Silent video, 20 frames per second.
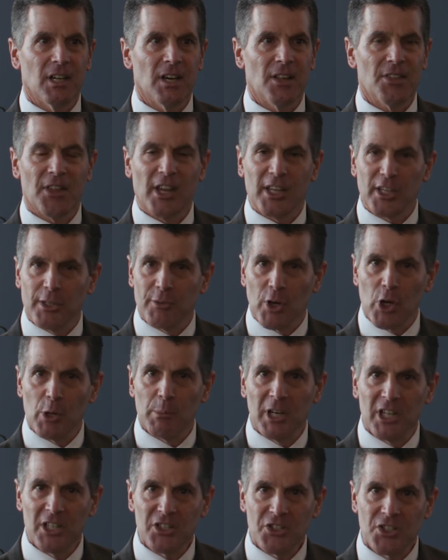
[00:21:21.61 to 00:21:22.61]
Thank you very
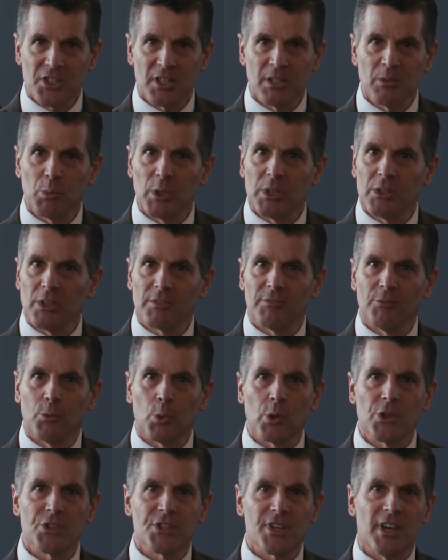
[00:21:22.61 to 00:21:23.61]
much. We look
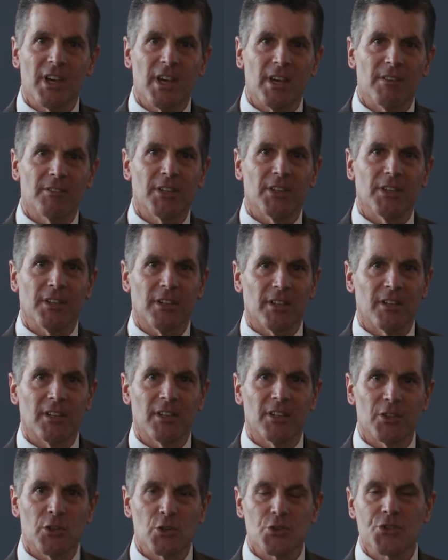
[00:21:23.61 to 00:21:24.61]
forward to having
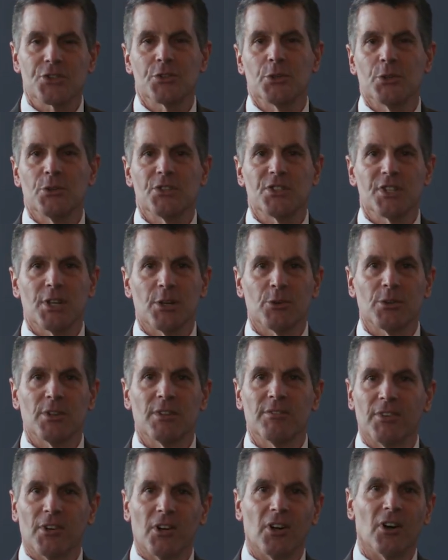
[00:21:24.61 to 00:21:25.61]
your students here in the
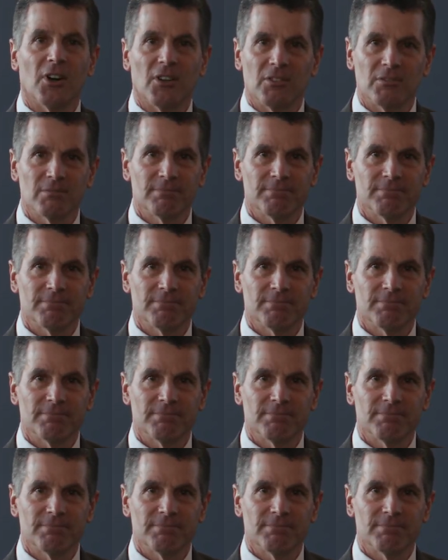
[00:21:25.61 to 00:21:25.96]
fall.